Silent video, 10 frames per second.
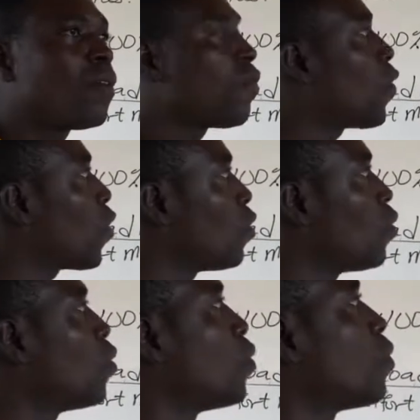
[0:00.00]
for
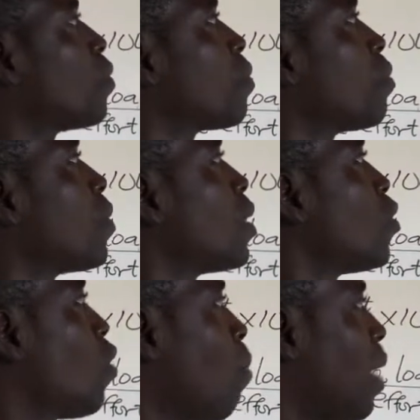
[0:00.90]
you.
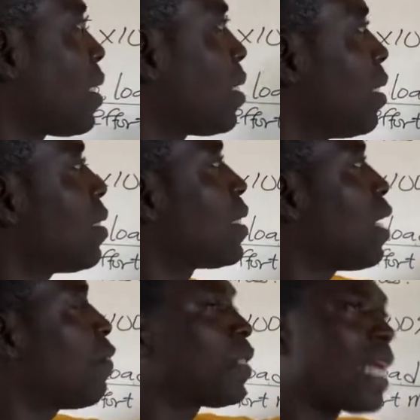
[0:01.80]
So machines
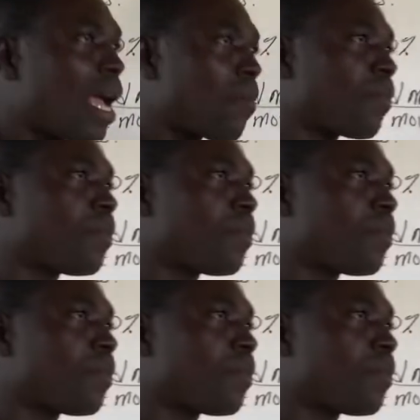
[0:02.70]
save time.